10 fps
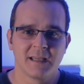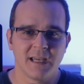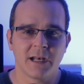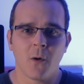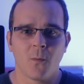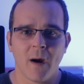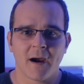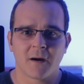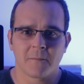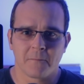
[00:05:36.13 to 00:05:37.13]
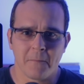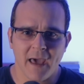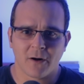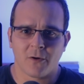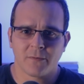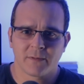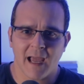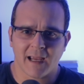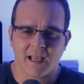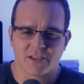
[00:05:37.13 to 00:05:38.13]
you don't wear metal
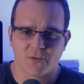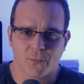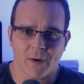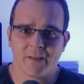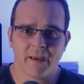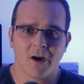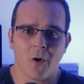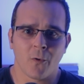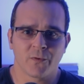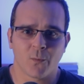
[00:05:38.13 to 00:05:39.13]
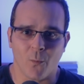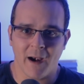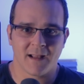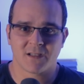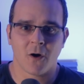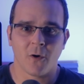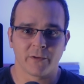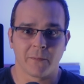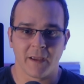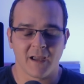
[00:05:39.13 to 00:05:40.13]
that gets really cold when it's
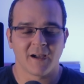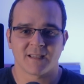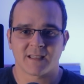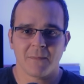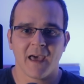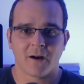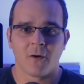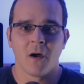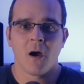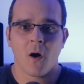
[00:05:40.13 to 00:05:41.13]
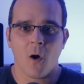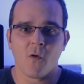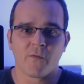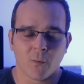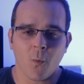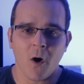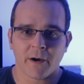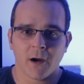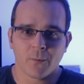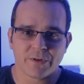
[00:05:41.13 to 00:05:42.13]
cold because it's metal over
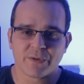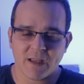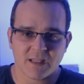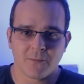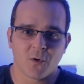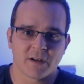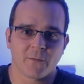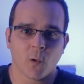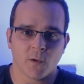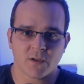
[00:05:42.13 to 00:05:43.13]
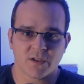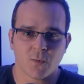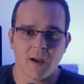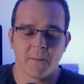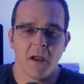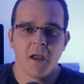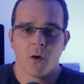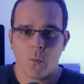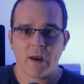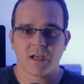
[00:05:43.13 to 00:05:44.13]
water, which makes it more difficult to swim
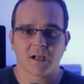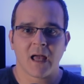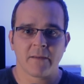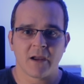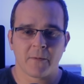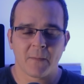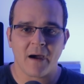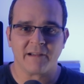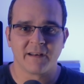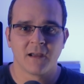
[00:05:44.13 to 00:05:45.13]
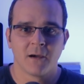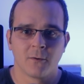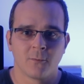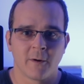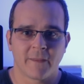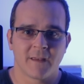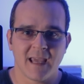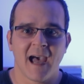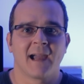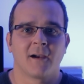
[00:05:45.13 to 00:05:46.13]
when you're climbing up a mountain with the
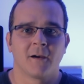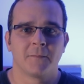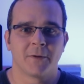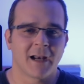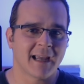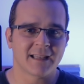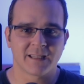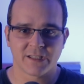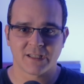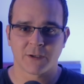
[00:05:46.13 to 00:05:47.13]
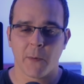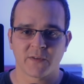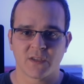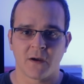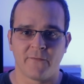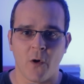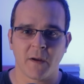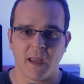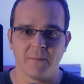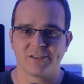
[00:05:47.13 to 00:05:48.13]
dagger. But I guess this is supposed to
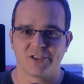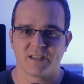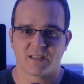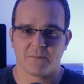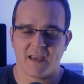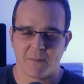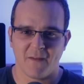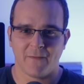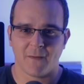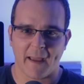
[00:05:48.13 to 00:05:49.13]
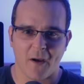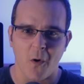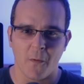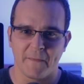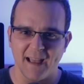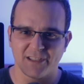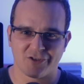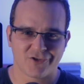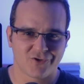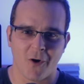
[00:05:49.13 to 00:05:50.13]
evoke images and make me feel like, oh, that's
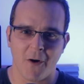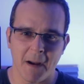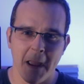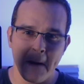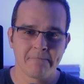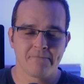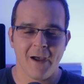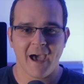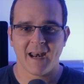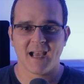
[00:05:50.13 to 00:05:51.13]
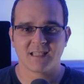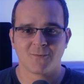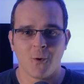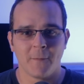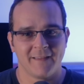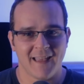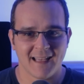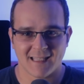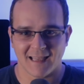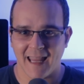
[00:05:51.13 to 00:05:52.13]
a strong, badass woman.
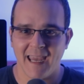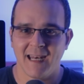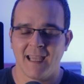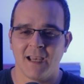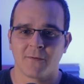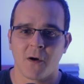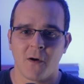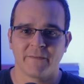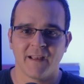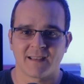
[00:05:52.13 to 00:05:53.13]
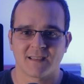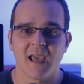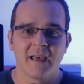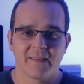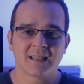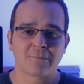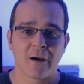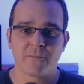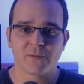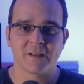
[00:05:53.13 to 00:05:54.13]
That's the lady hero of this. That's
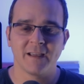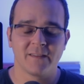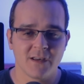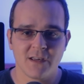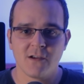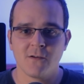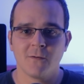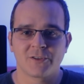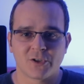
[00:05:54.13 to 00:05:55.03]
probably the new